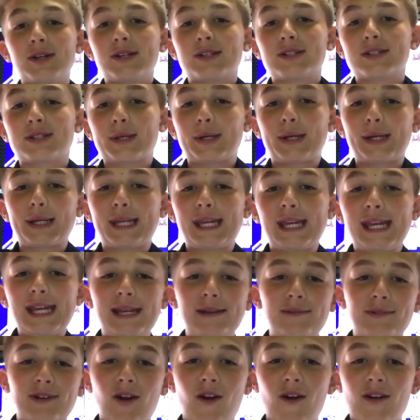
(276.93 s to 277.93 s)
So I
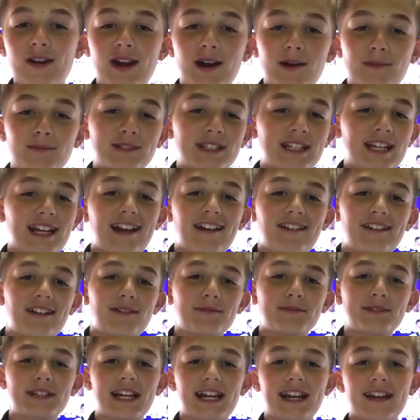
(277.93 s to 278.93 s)
keep going up, down,
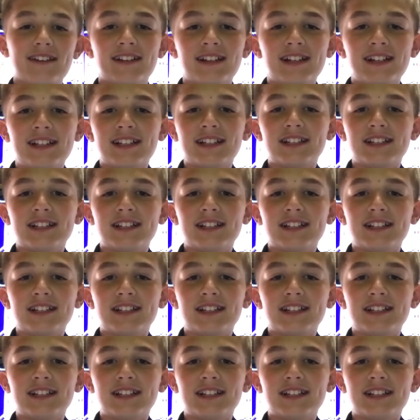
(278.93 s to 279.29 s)
up, down.